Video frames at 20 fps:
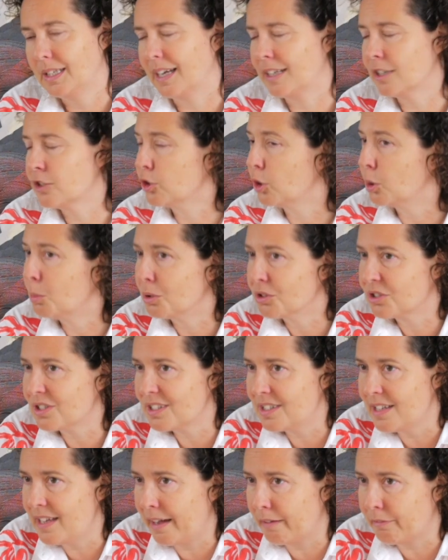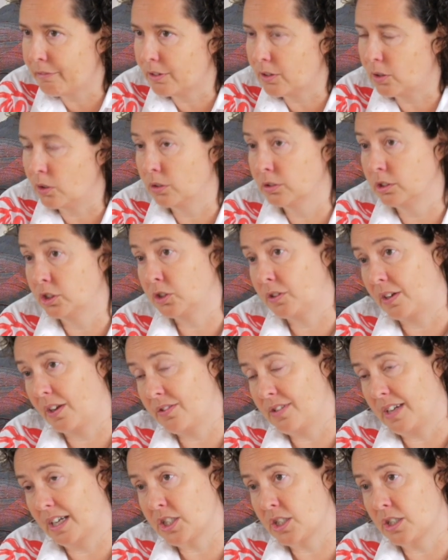and it's almost never on the
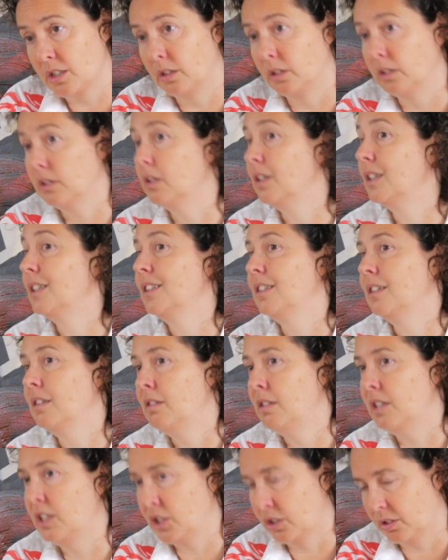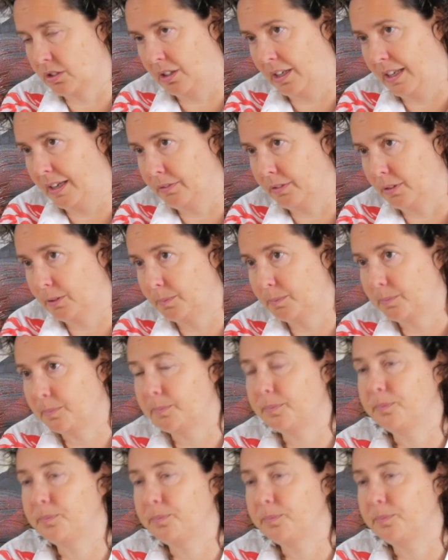transactional digital level.